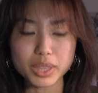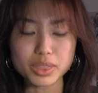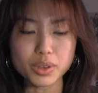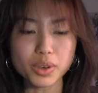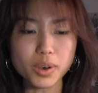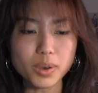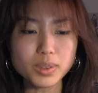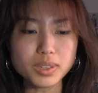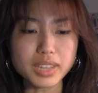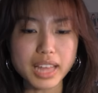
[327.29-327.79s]
the
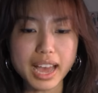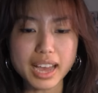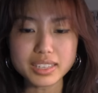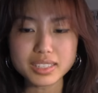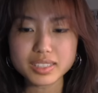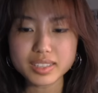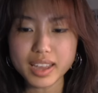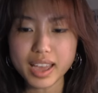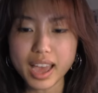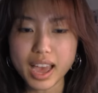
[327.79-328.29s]
whole
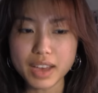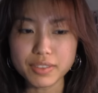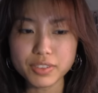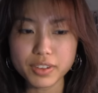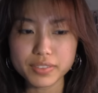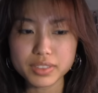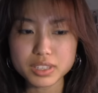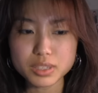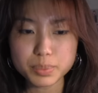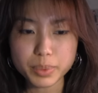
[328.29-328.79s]
last half
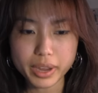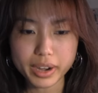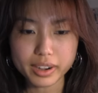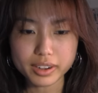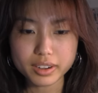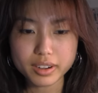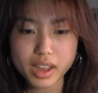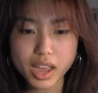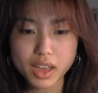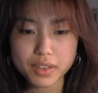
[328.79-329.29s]
of this
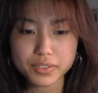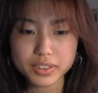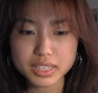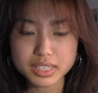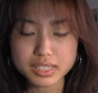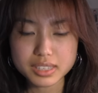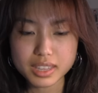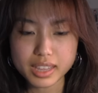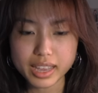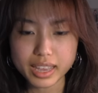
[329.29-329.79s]
paragraph
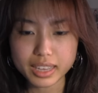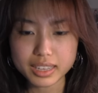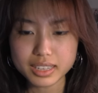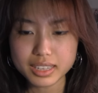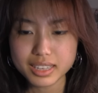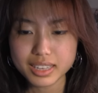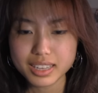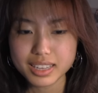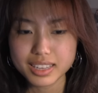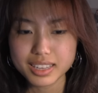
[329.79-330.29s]
is, like,
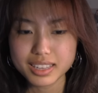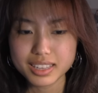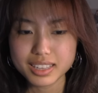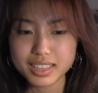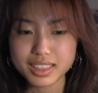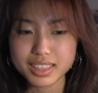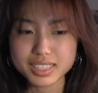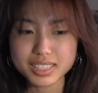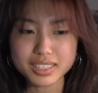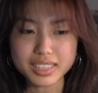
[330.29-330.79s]

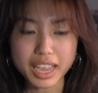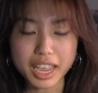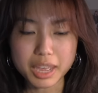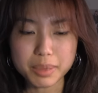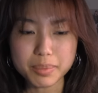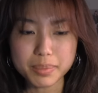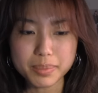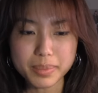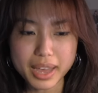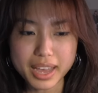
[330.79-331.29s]
the
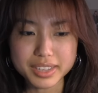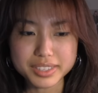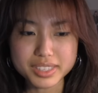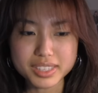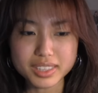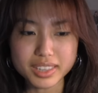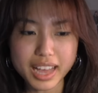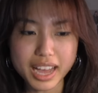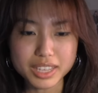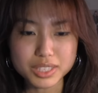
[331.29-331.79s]
same as
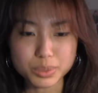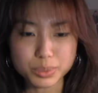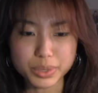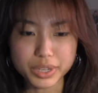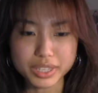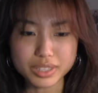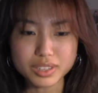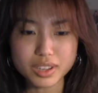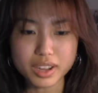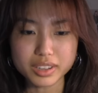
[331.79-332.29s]
the last
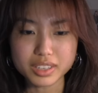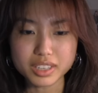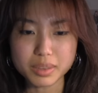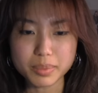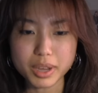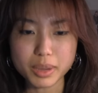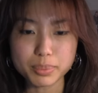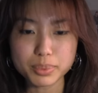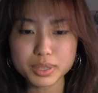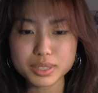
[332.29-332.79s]
one, talking
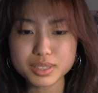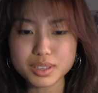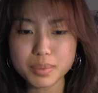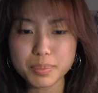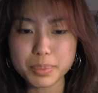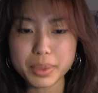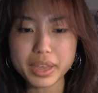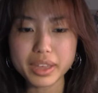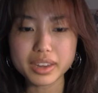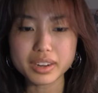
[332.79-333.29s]
about please don't
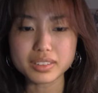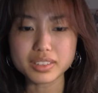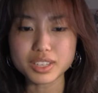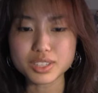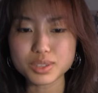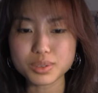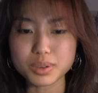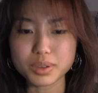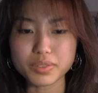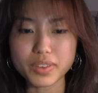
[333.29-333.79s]
bid
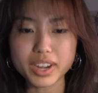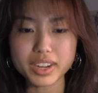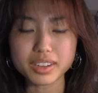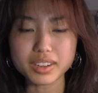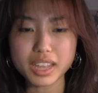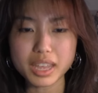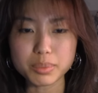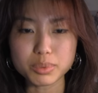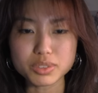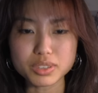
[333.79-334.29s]
unless you are ready and
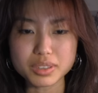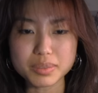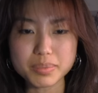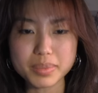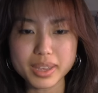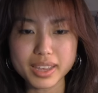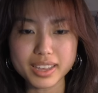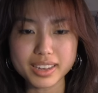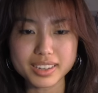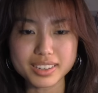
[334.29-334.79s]
able to
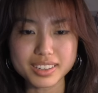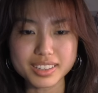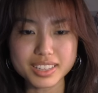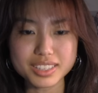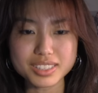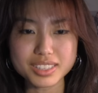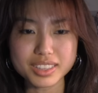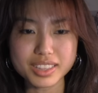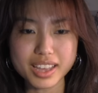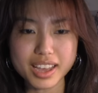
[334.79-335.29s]
commit and
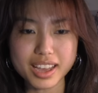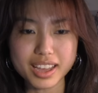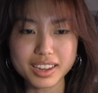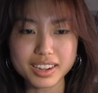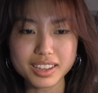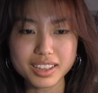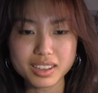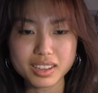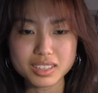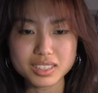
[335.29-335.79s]
this and that.
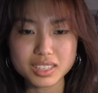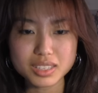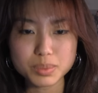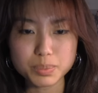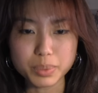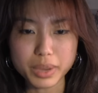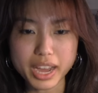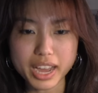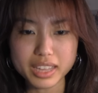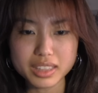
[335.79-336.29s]
Is this
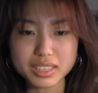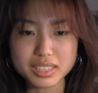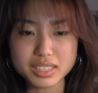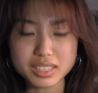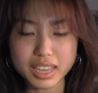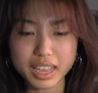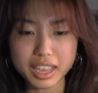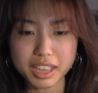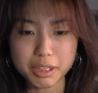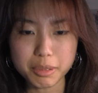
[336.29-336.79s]
by the
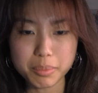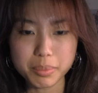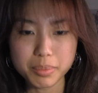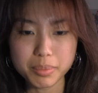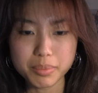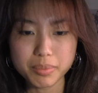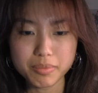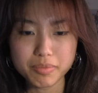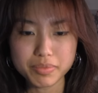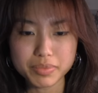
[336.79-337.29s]

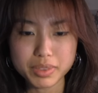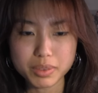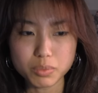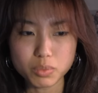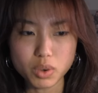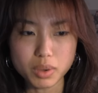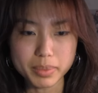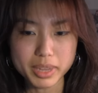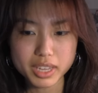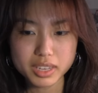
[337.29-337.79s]
same
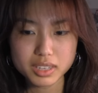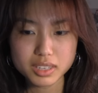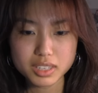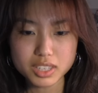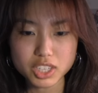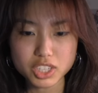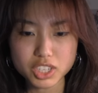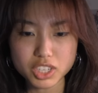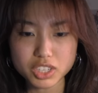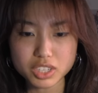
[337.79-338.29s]
woman?
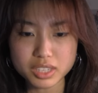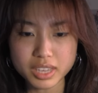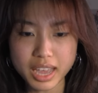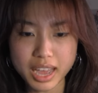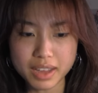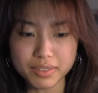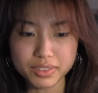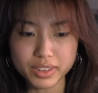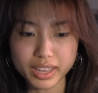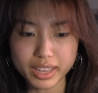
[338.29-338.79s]
Does she just
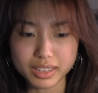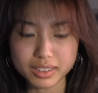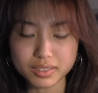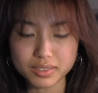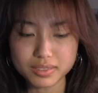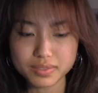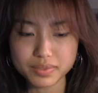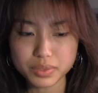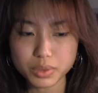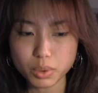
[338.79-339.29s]
have, like,
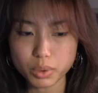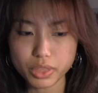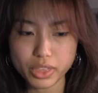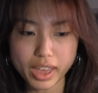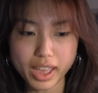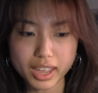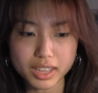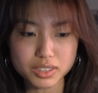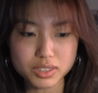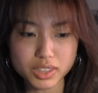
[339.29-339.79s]
or
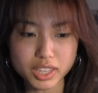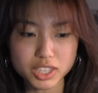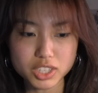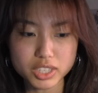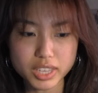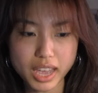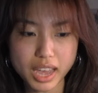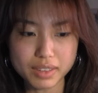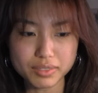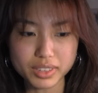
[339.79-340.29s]
they, do they just
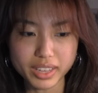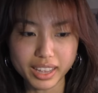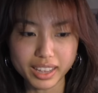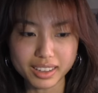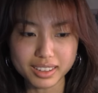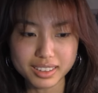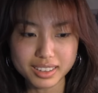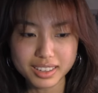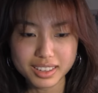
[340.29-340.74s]
have, like,